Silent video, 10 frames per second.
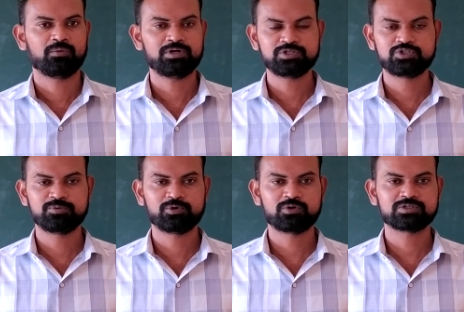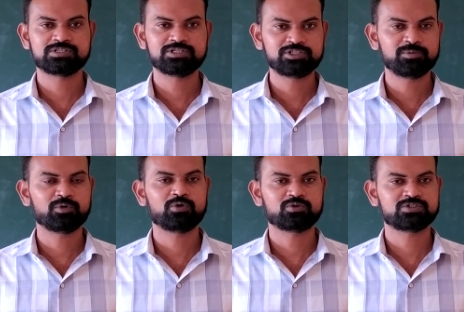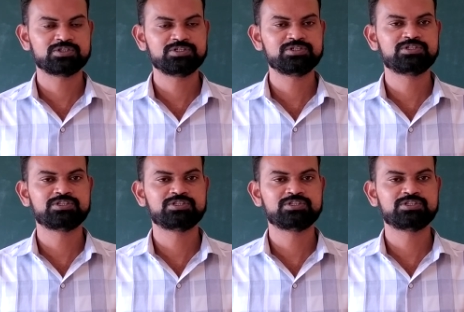What is democracy? Democracy is